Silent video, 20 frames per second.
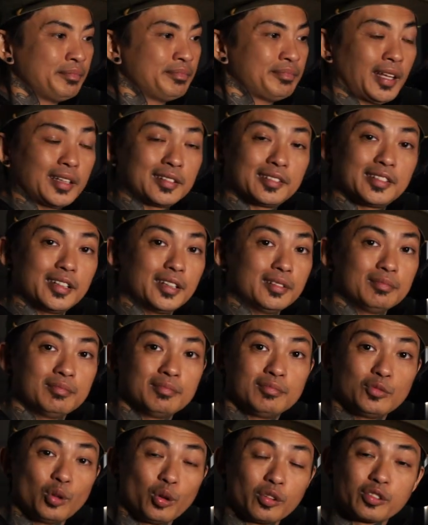That's it.
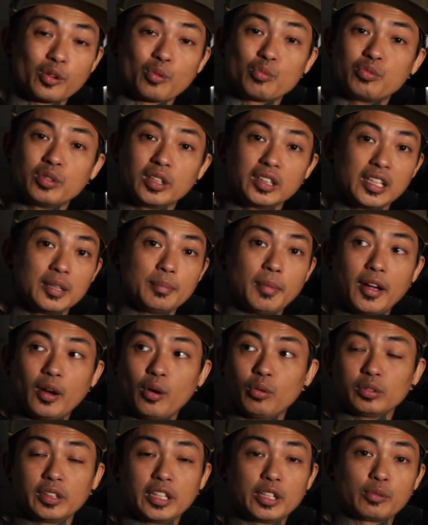Those are really my
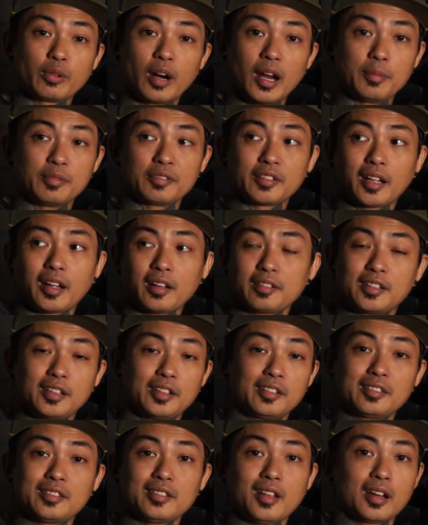only gripes. Like I said,
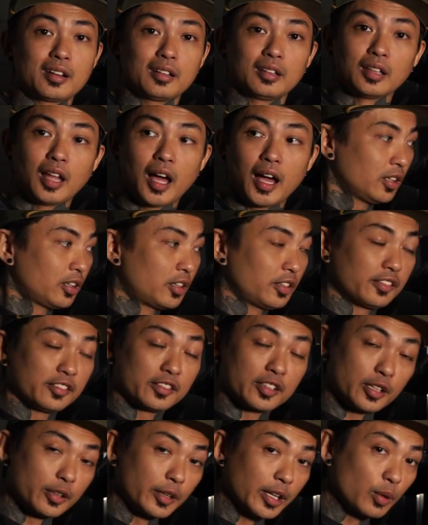it's not a lot.
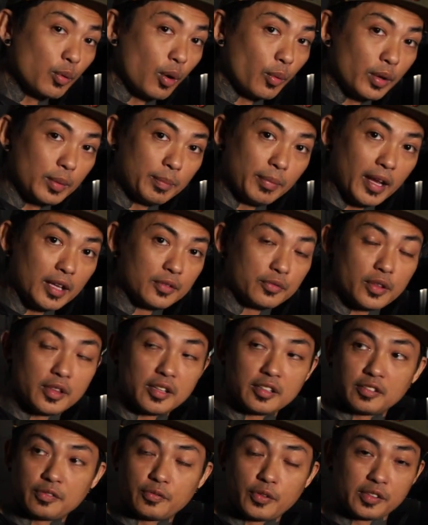Considering what we paid for
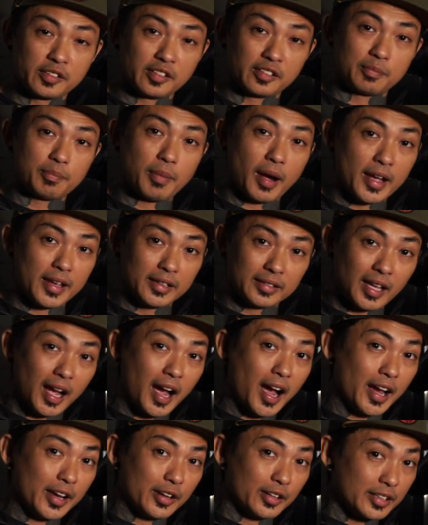this versus buying the
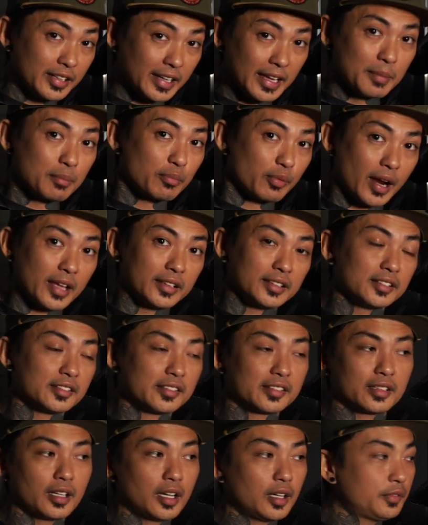higher name branded
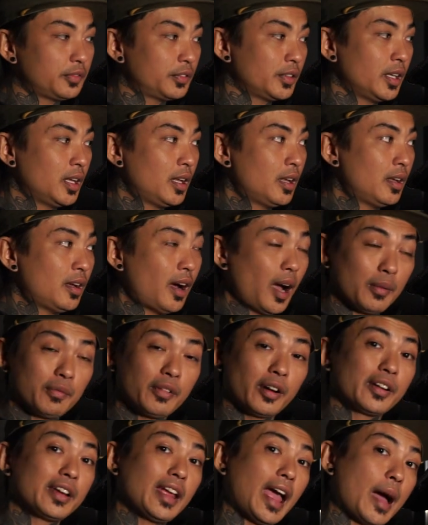stuff, I'm
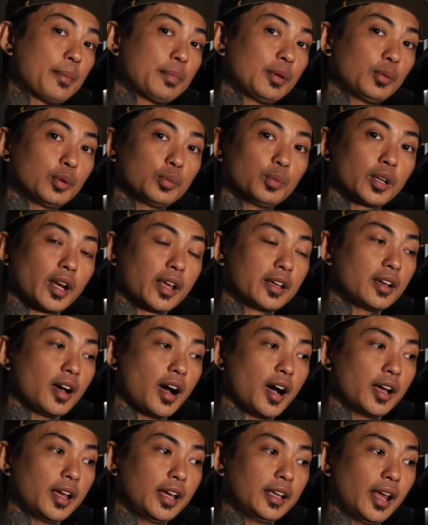very happy with what I
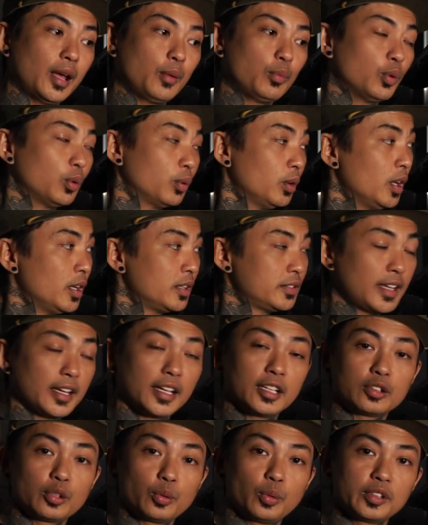got and I will take
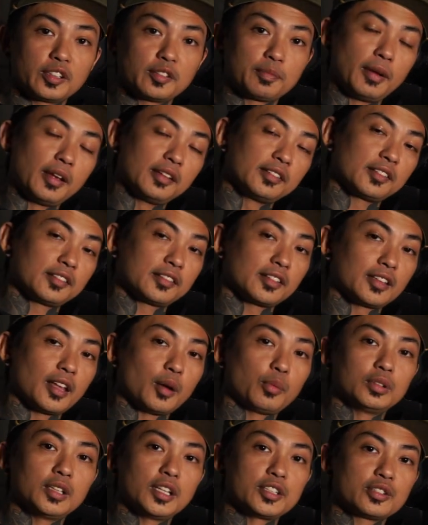it through its paces and I
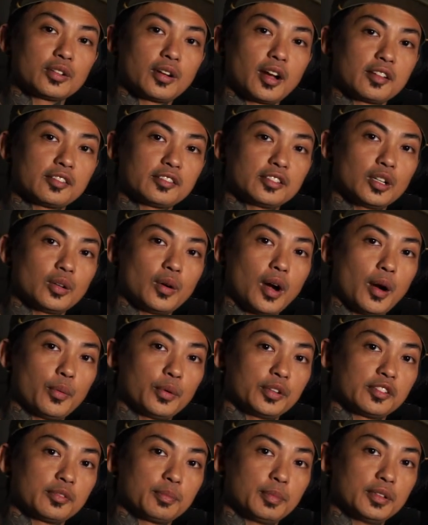will let you guys know how
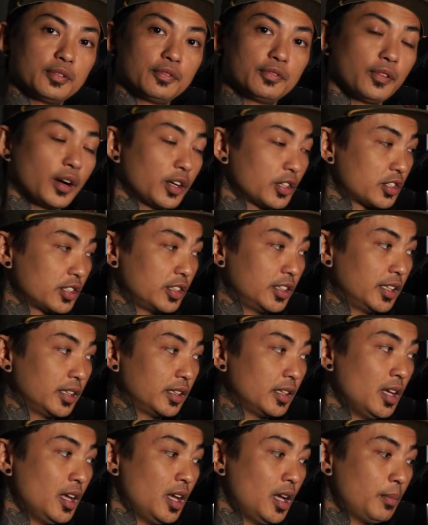it's been functioning.
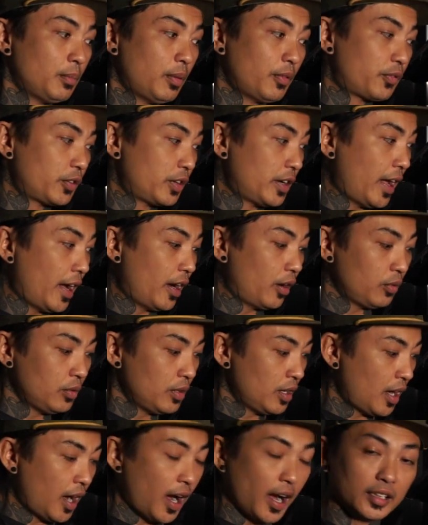But for now,
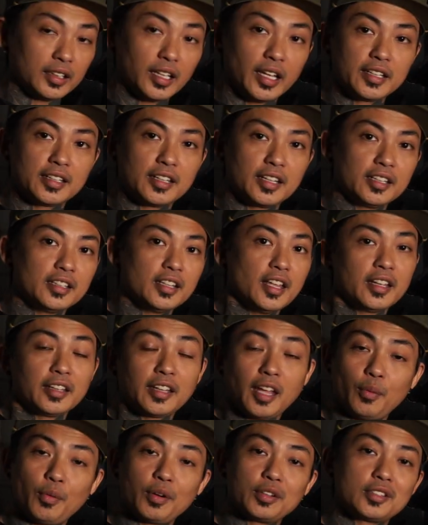I like it.
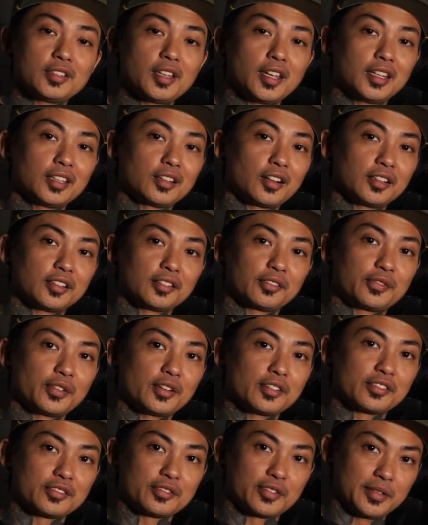Can't wait to take it on its
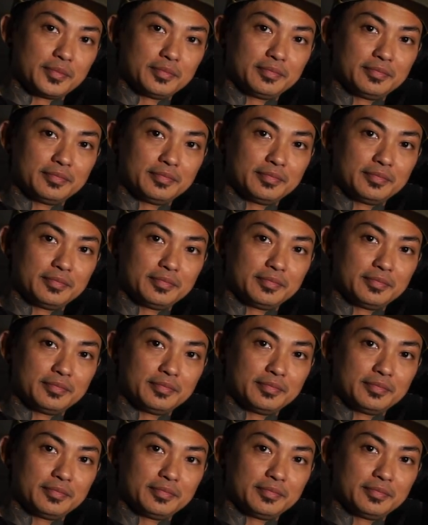first trip.